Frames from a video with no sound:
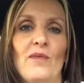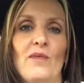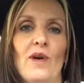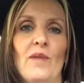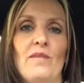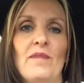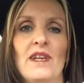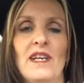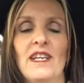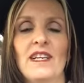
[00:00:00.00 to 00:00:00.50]

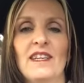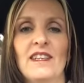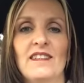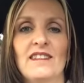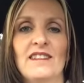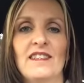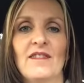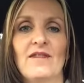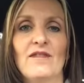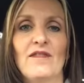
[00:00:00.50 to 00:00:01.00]
1 minute
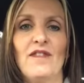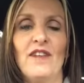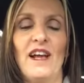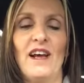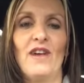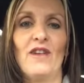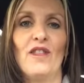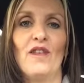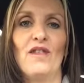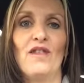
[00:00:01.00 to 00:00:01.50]
and then flat
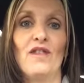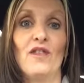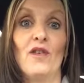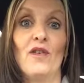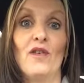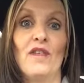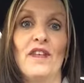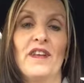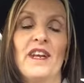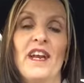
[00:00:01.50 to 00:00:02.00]
on the
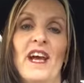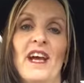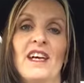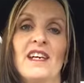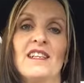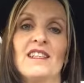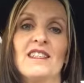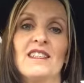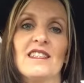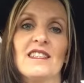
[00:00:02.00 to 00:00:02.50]
floor the
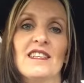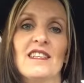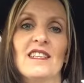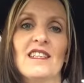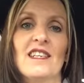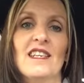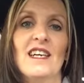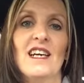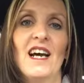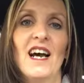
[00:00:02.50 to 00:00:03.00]
next,
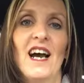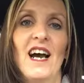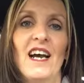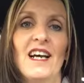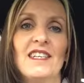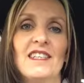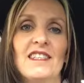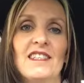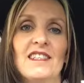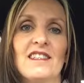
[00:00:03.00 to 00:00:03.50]

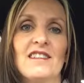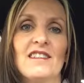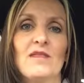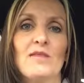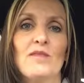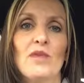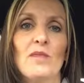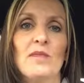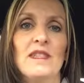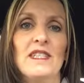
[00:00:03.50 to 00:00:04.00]
and
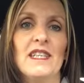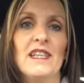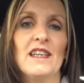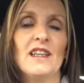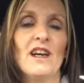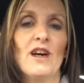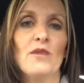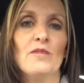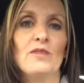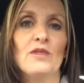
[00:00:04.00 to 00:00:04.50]
probably didn't
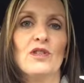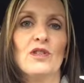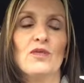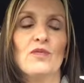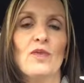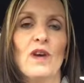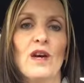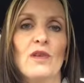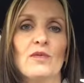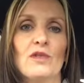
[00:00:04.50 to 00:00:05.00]
cope too
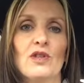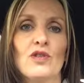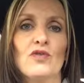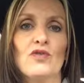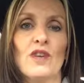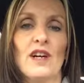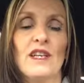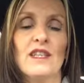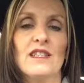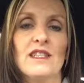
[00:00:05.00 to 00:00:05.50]
well with
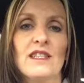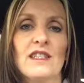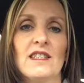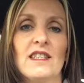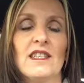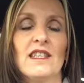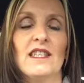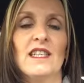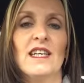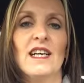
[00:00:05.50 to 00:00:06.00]
stress.
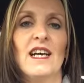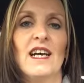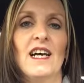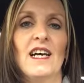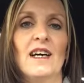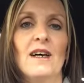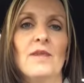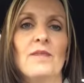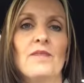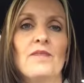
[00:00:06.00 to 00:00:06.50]

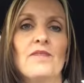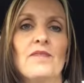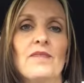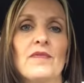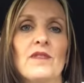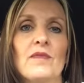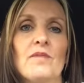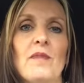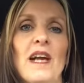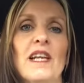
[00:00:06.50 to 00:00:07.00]

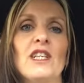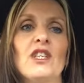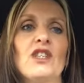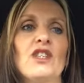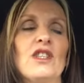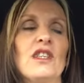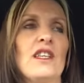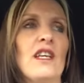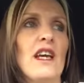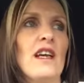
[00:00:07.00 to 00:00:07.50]
Managed
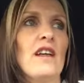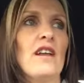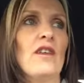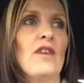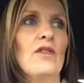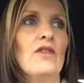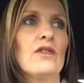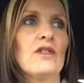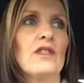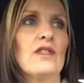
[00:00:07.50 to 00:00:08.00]
to get
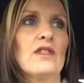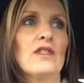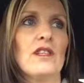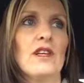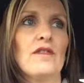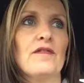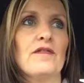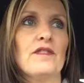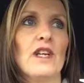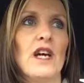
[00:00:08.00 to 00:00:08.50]
lots of
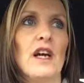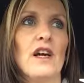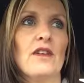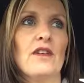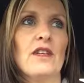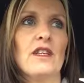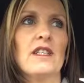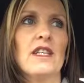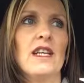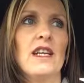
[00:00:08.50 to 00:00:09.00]
stuff done.
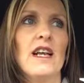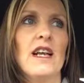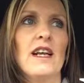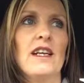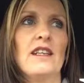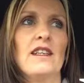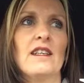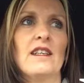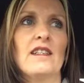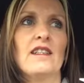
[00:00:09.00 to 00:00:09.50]
I didn't let
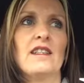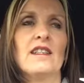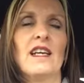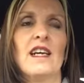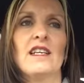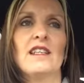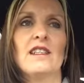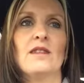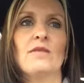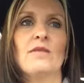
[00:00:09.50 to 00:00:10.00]
anything
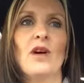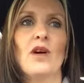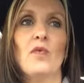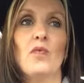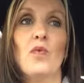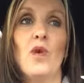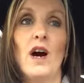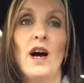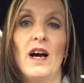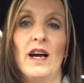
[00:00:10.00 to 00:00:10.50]
stand in my
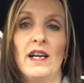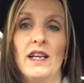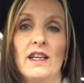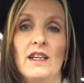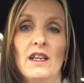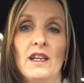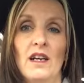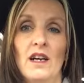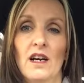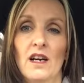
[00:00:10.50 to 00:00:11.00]
way,
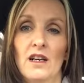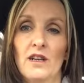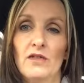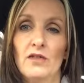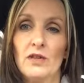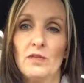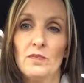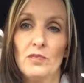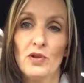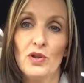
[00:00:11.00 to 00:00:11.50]
and I
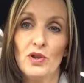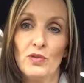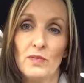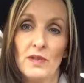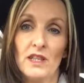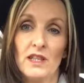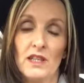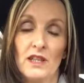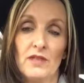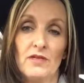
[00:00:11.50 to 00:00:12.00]
always pushed
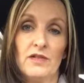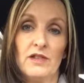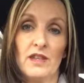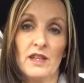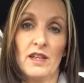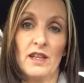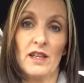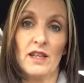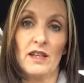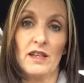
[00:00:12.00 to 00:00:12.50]
myself
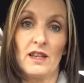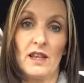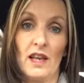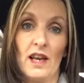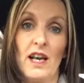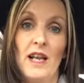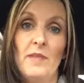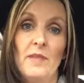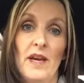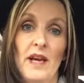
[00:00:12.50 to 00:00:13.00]
to the
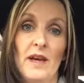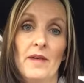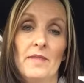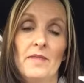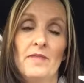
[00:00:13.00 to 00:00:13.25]
limit.